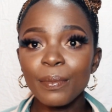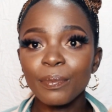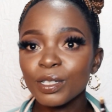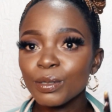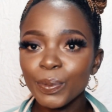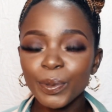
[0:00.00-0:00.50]

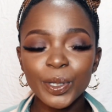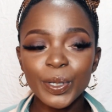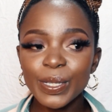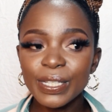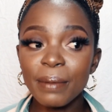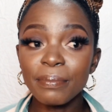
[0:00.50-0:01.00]
Most people
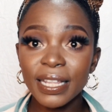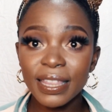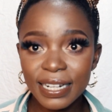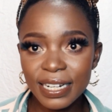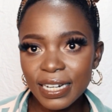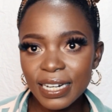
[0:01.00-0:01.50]
use number
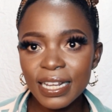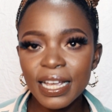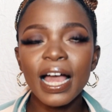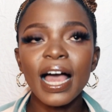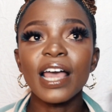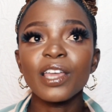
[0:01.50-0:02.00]
3.
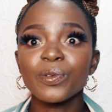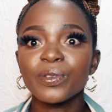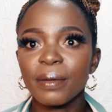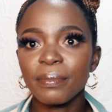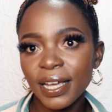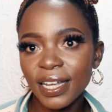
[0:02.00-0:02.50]
I use
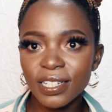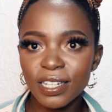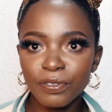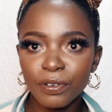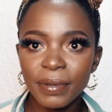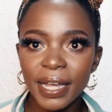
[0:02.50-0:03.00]
number 18
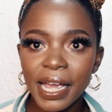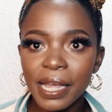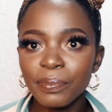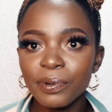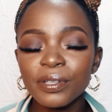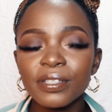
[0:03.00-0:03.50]
for my
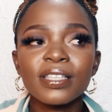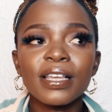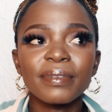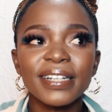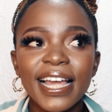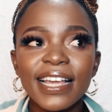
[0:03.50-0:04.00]
eyebrows.
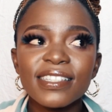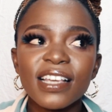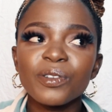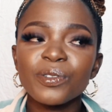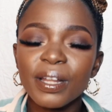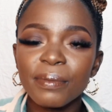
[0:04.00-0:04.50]
Some clients I
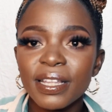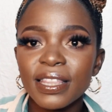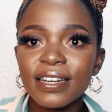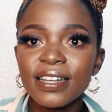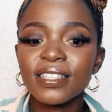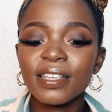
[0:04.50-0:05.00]
use number
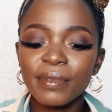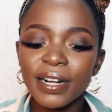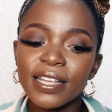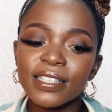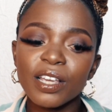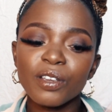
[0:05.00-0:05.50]
3, some
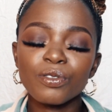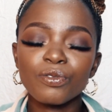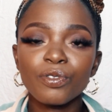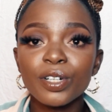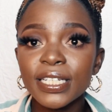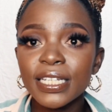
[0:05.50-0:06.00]
clients I use
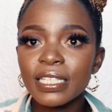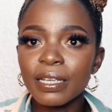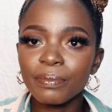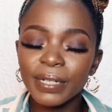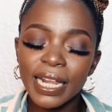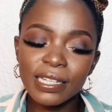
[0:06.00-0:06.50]
40,
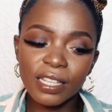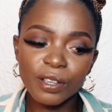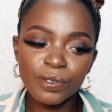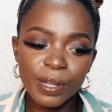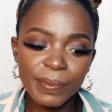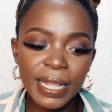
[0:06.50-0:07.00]
some clients I
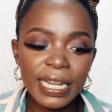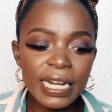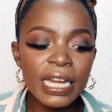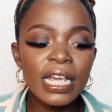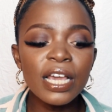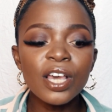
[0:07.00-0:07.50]
use number 3.
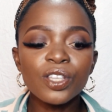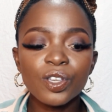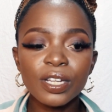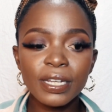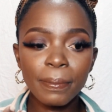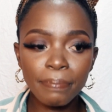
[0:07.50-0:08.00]
So
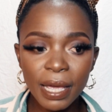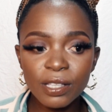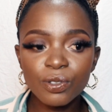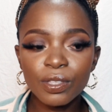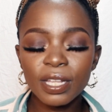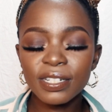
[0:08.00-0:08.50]
it
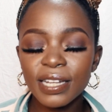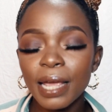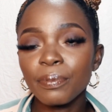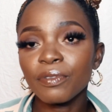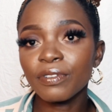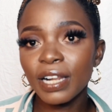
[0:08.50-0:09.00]
depends with the
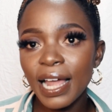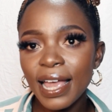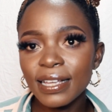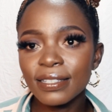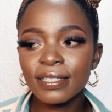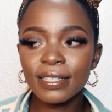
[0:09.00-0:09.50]
type of
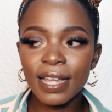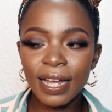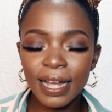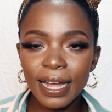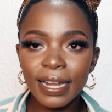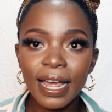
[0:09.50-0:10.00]
clients, their
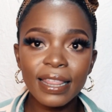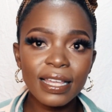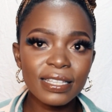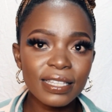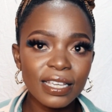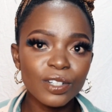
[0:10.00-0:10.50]
color, their
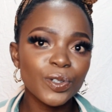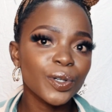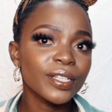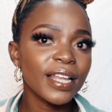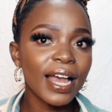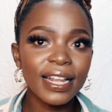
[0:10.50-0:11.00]
skin
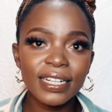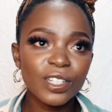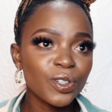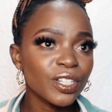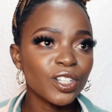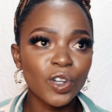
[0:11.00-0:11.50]
tone, their
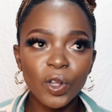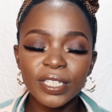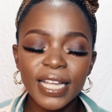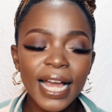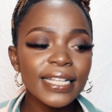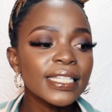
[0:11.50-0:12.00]
undertone and all
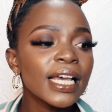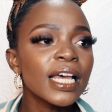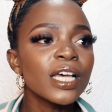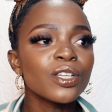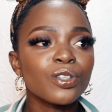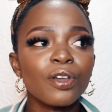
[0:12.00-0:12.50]
that.
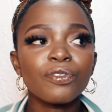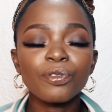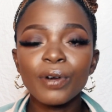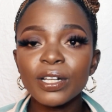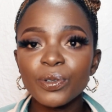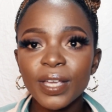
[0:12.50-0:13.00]
So if you
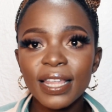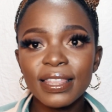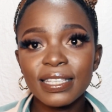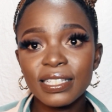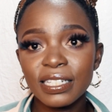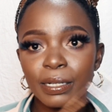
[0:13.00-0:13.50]
want to get
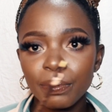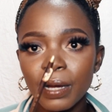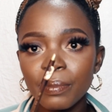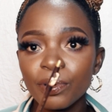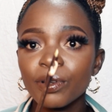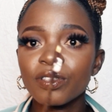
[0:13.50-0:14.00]
this cheaper,
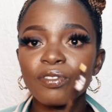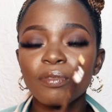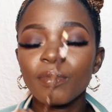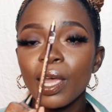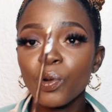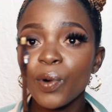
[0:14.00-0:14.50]
because if you
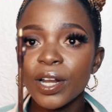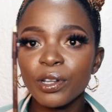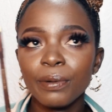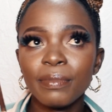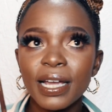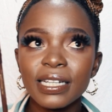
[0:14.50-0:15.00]
buy one,
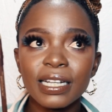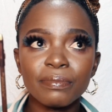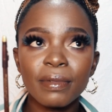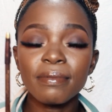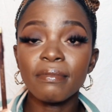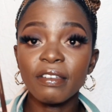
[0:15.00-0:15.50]
you'll buy it at
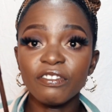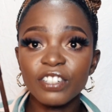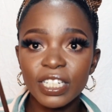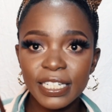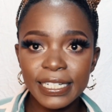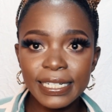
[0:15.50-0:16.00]
maybe 50
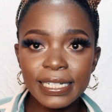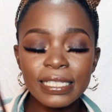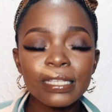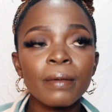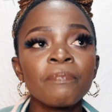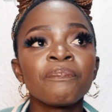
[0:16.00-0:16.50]

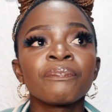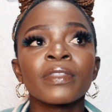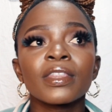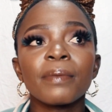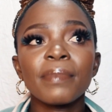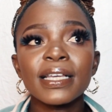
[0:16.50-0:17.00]
shillings.
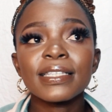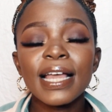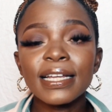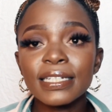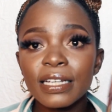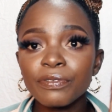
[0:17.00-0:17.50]
The best
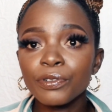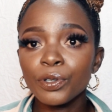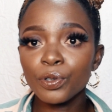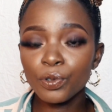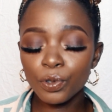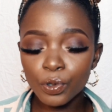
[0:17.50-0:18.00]
idea for you
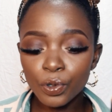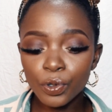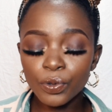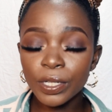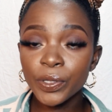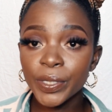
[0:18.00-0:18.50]
to
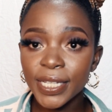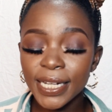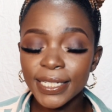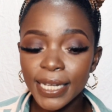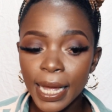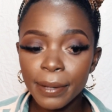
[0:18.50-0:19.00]
do when you're
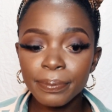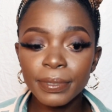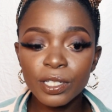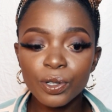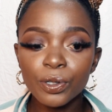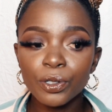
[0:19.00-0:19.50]
starting up,
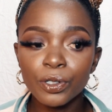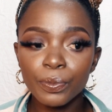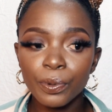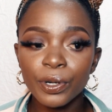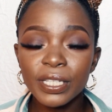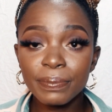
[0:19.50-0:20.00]
please go to
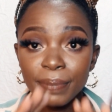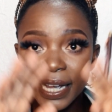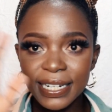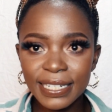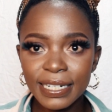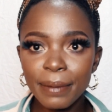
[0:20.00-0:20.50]
Dubois, buy
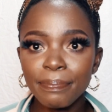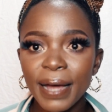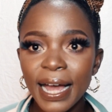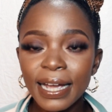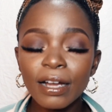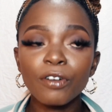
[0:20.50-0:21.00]
it in a
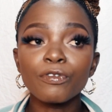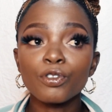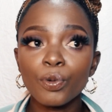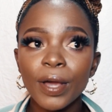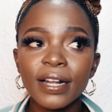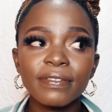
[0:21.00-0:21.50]
pack of
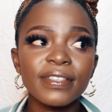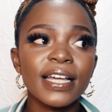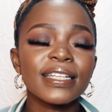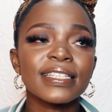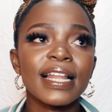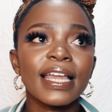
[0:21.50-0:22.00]
12. That
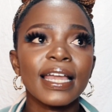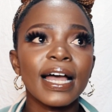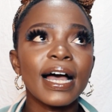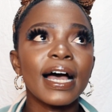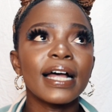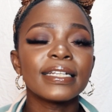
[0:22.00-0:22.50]
is like
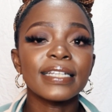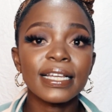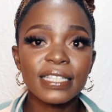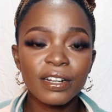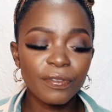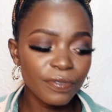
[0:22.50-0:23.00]
a
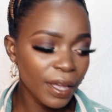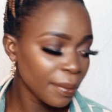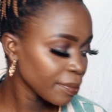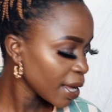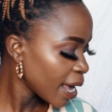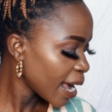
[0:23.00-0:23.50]
dozen of
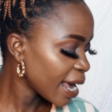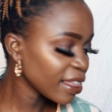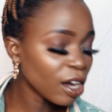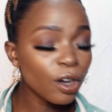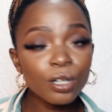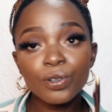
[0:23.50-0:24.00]
them, and
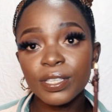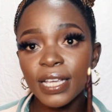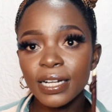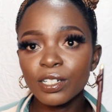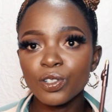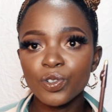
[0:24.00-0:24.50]
they're going to
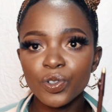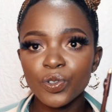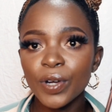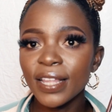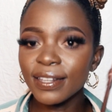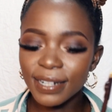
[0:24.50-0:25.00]
sell it to
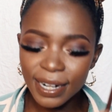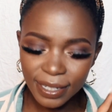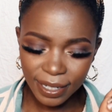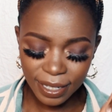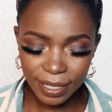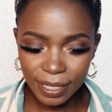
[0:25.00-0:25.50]
you at
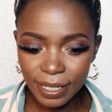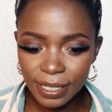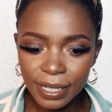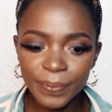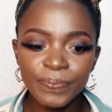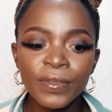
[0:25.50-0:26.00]

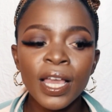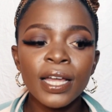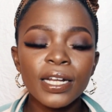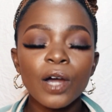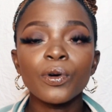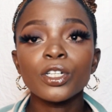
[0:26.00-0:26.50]
360.
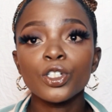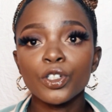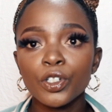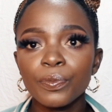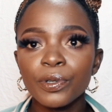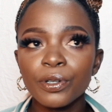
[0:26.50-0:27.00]
Now what you
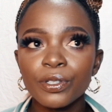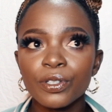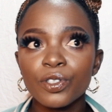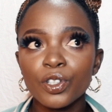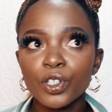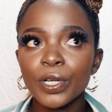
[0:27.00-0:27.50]
do, because
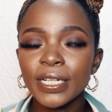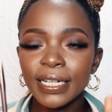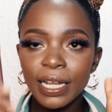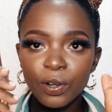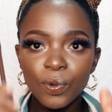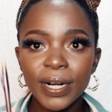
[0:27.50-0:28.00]
it's usually
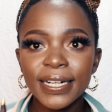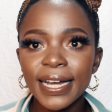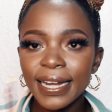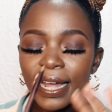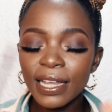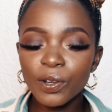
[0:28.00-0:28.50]
like one
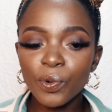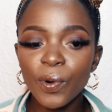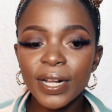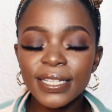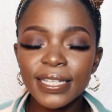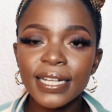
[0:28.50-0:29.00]
color in
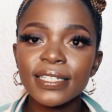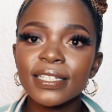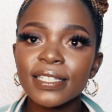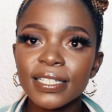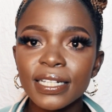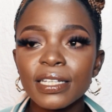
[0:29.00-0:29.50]
one set,
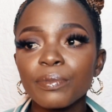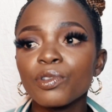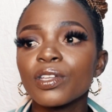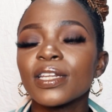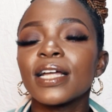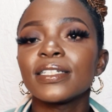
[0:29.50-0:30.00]
just tell them you
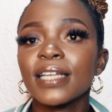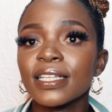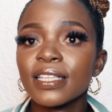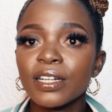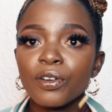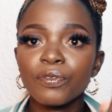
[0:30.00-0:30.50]
need a
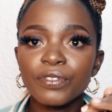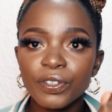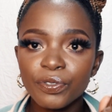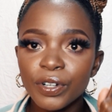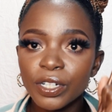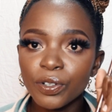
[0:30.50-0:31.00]
dozen of
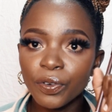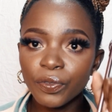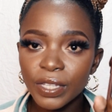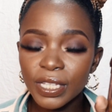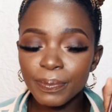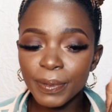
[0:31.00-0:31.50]
different of
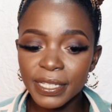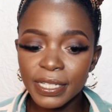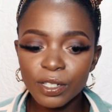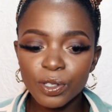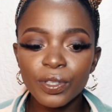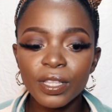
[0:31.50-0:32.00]
these
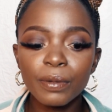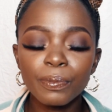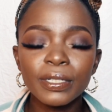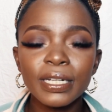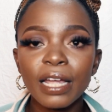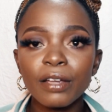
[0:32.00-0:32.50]
pencils. pencils. So they'll
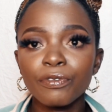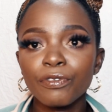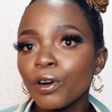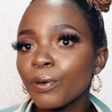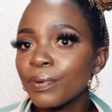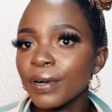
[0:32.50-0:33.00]
put like
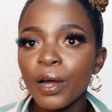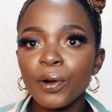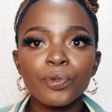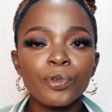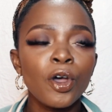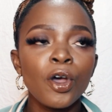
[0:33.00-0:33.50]
4
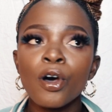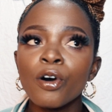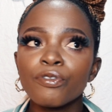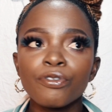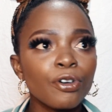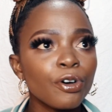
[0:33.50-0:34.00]
brown,
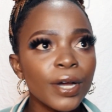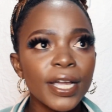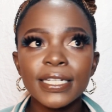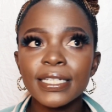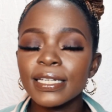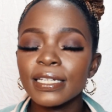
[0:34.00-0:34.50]
4
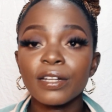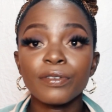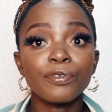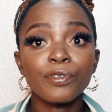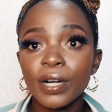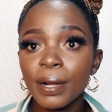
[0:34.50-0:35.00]
18, and
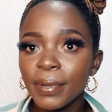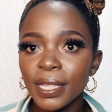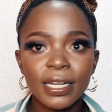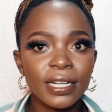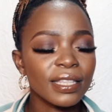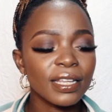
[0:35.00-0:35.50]
4 number
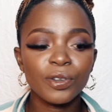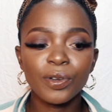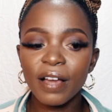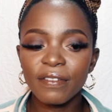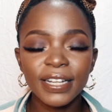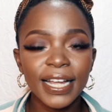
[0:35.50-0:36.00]
3, and then you
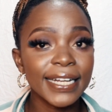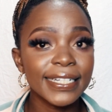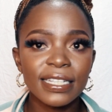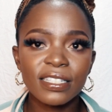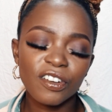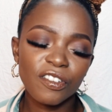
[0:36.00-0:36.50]
have like a
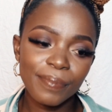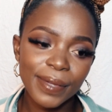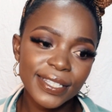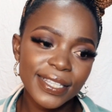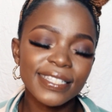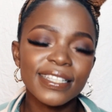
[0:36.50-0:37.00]
dozen of
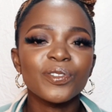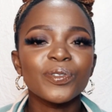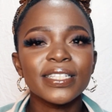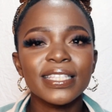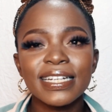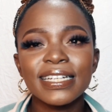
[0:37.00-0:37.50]
pencils. It will
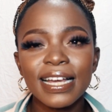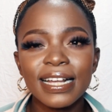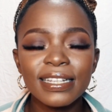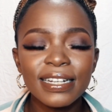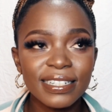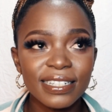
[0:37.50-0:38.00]

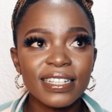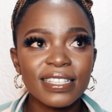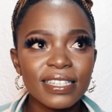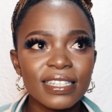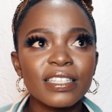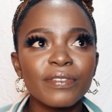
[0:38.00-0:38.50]

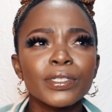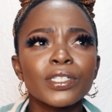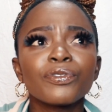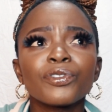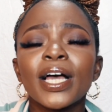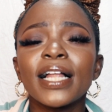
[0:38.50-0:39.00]
360, which
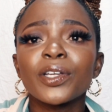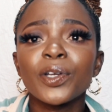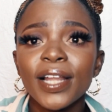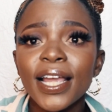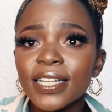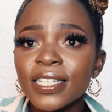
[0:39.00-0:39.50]
if you
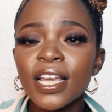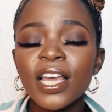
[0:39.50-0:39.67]
calculate,